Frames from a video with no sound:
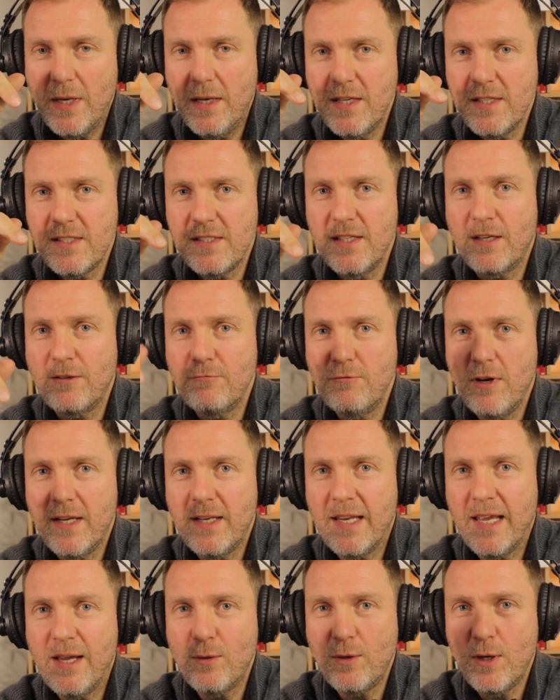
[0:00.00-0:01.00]
everybody listening
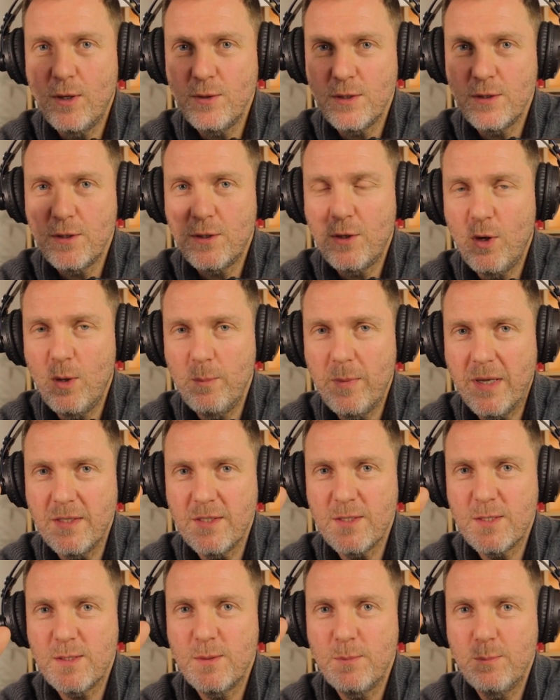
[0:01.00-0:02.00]
right now, go to the
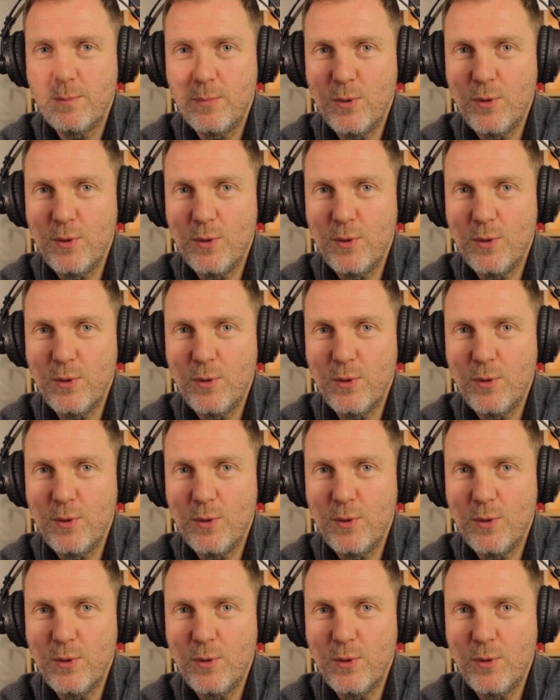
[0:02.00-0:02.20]
comments,